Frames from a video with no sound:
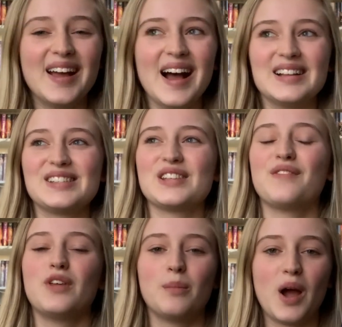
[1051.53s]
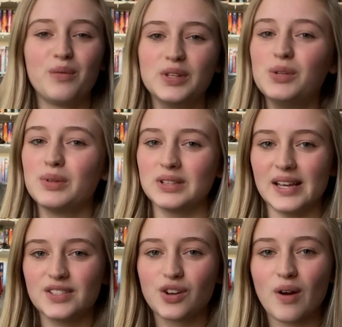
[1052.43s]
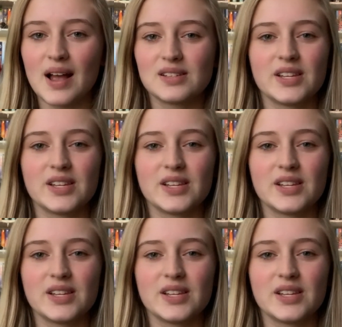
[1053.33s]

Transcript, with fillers: I just love them. I really relate to Cress.